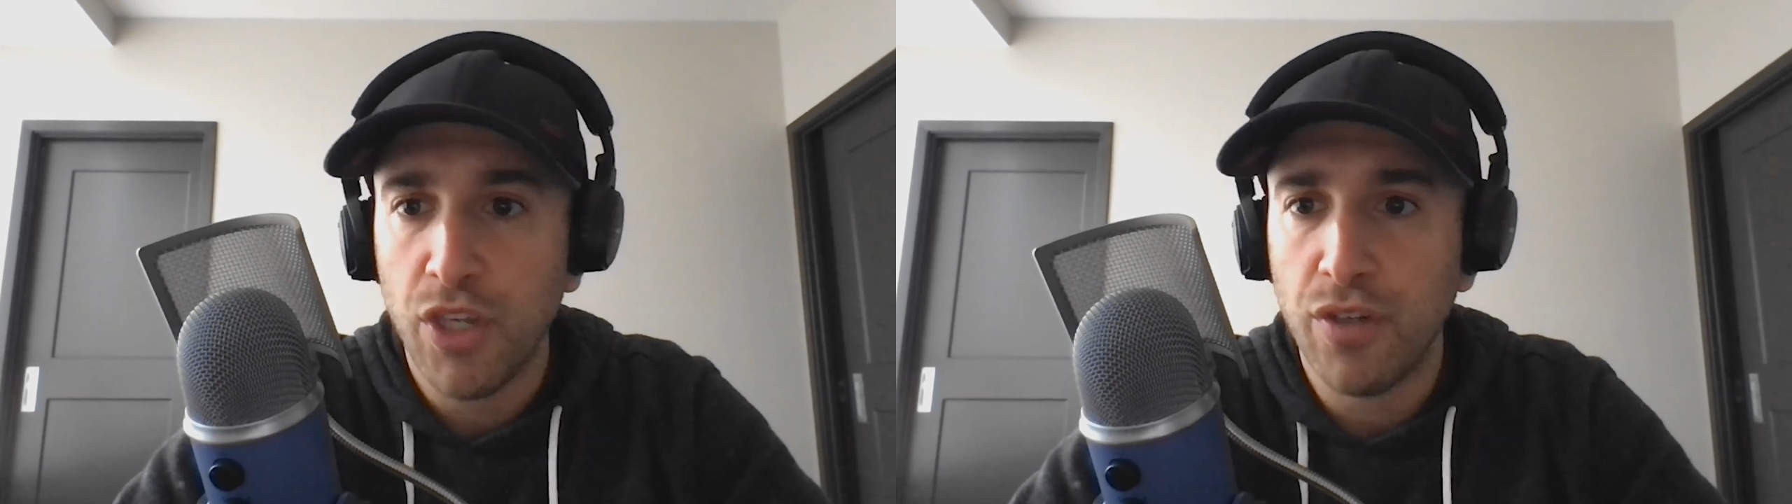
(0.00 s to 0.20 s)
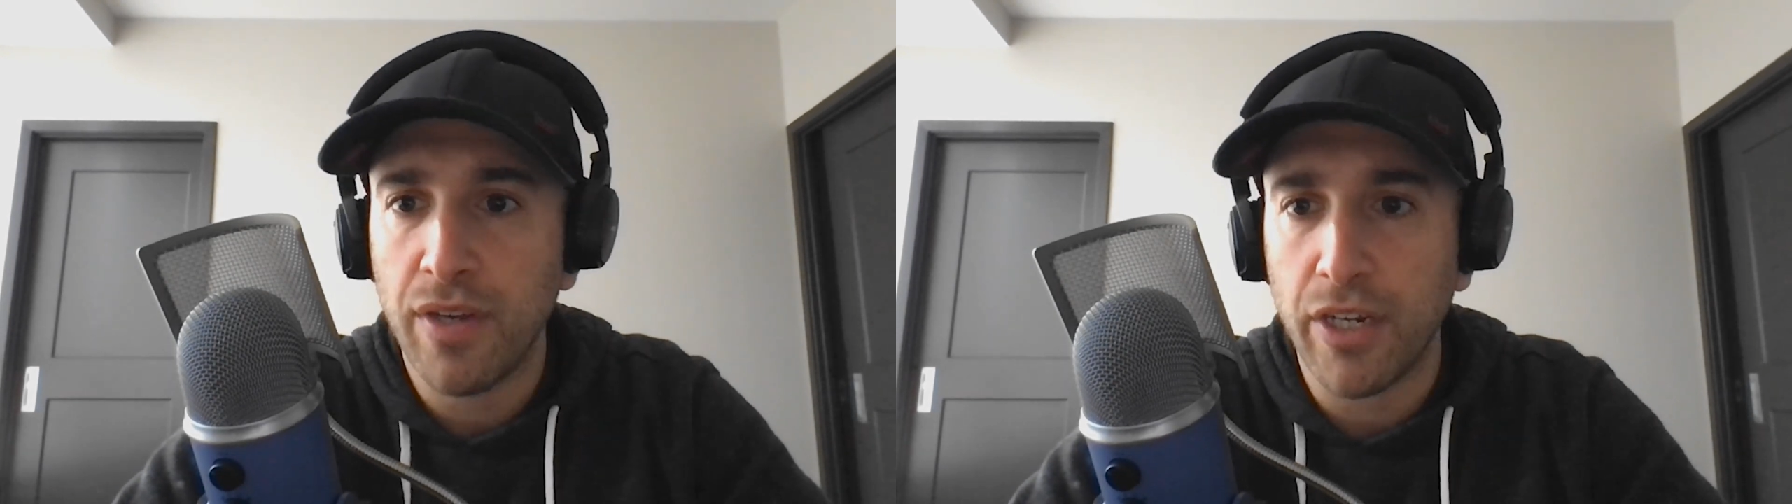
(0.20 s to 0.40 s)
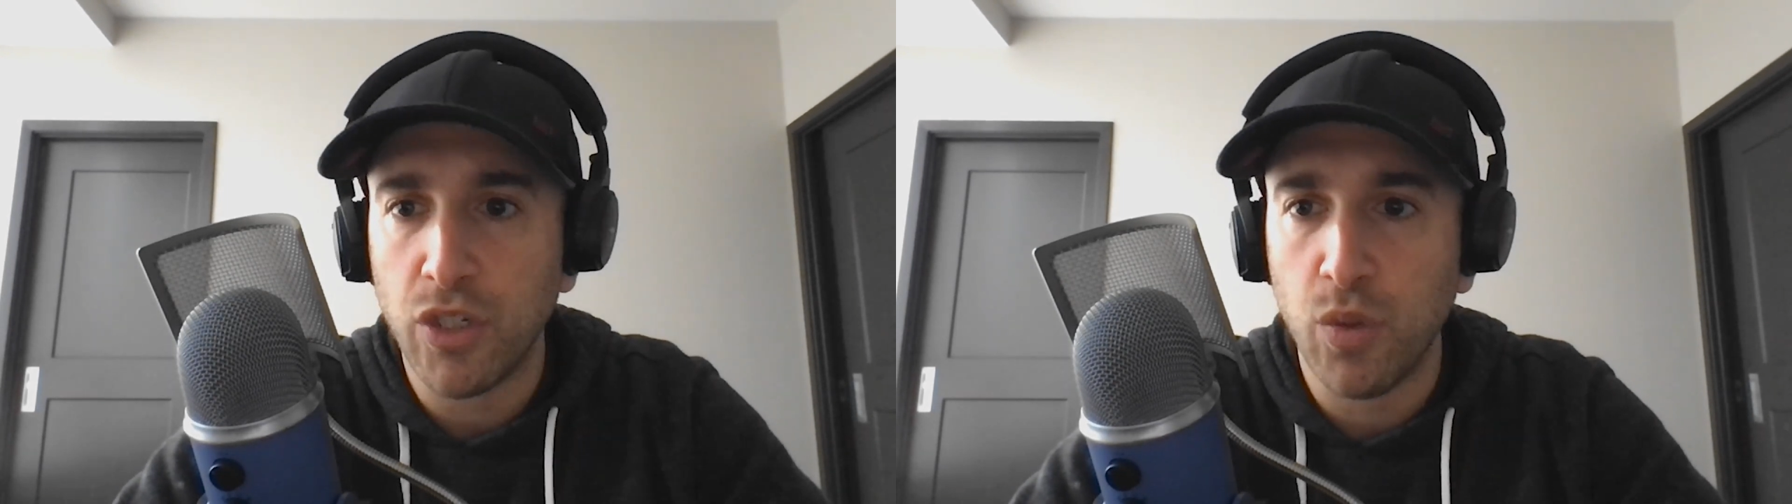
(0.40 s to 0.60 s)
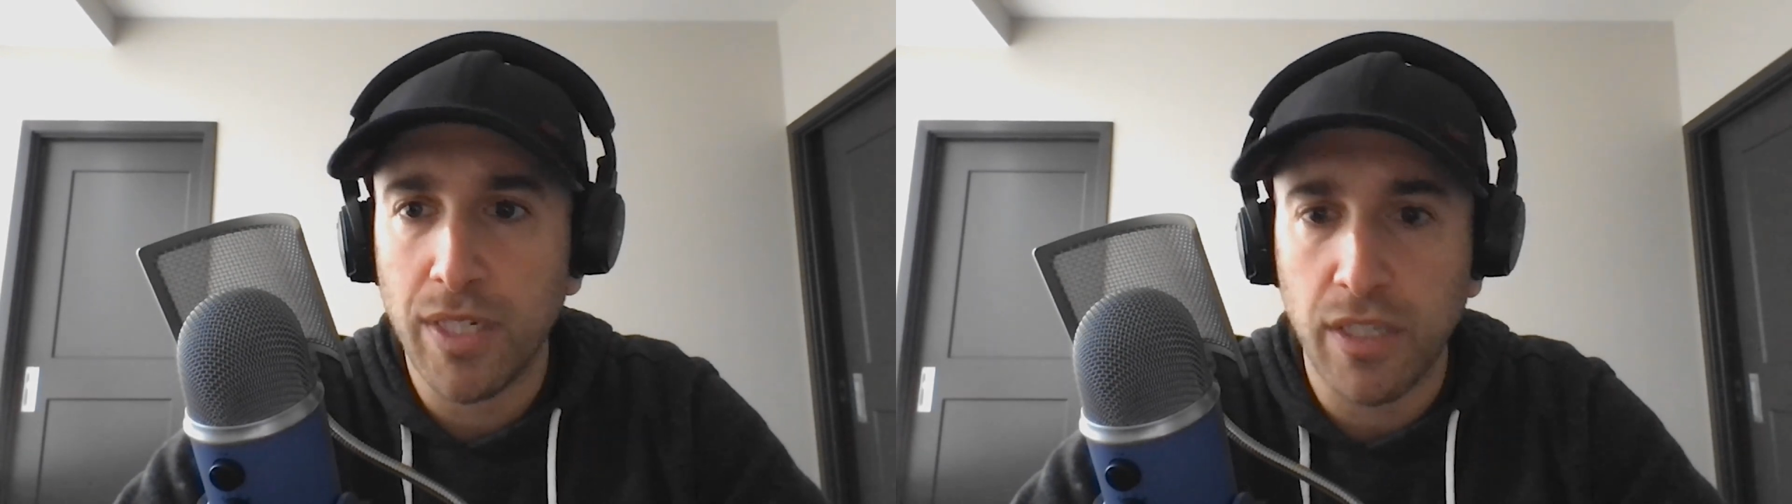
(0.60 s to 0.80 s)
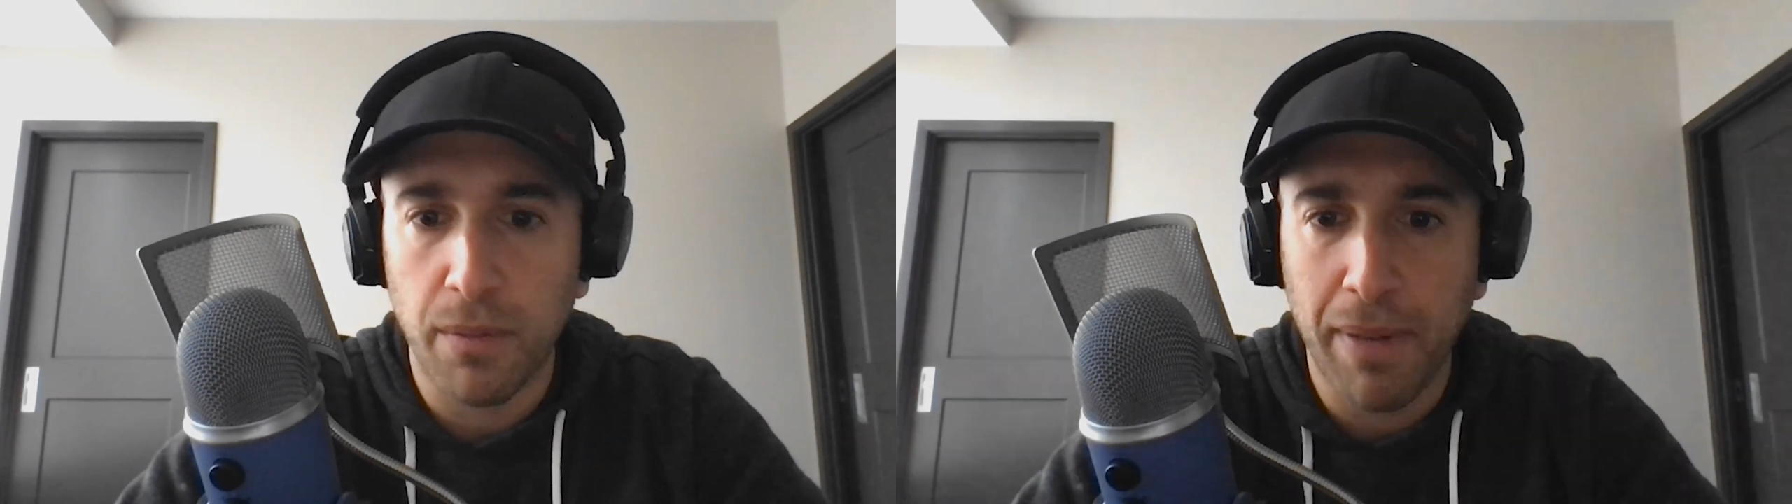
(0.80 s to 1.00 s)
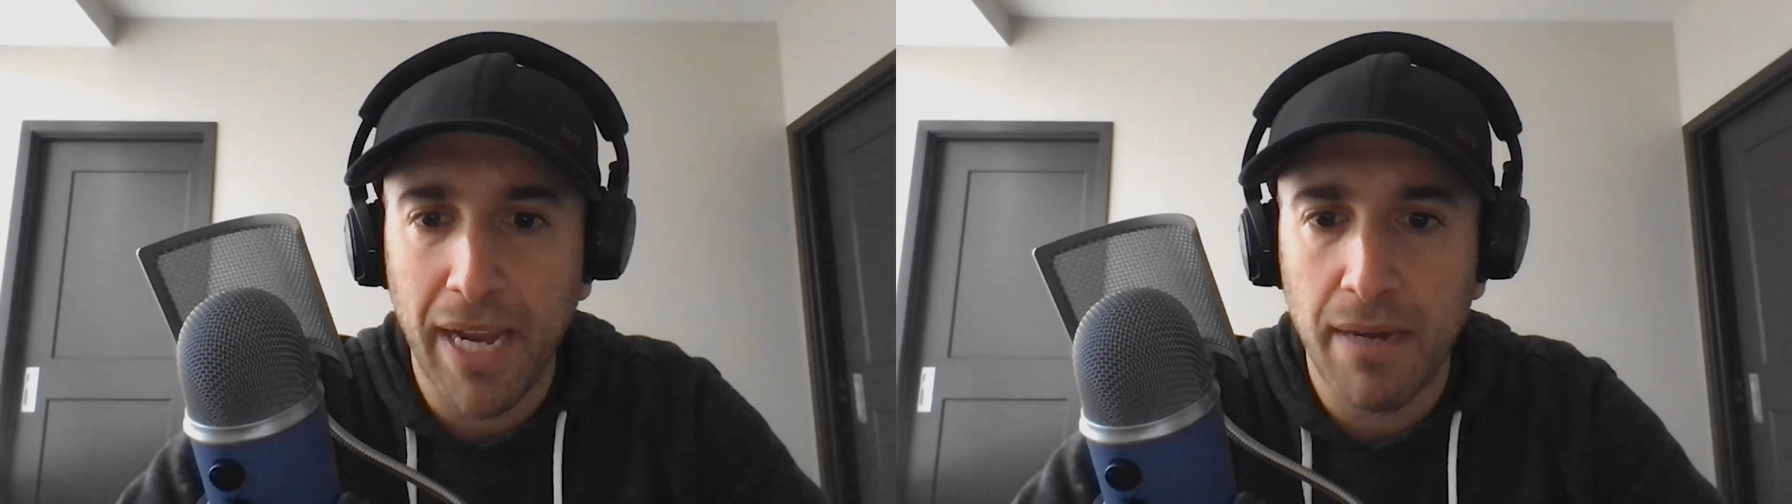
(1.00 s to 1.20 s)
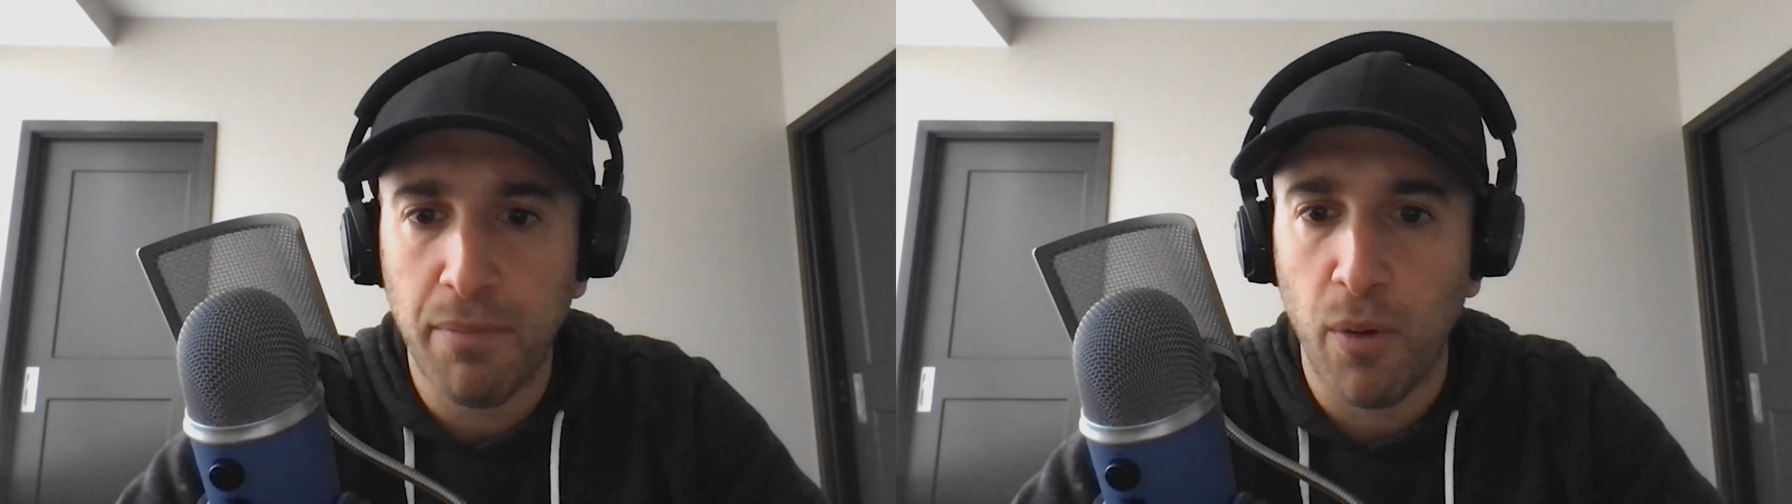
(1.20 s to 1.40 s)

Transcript: you got to twist their pain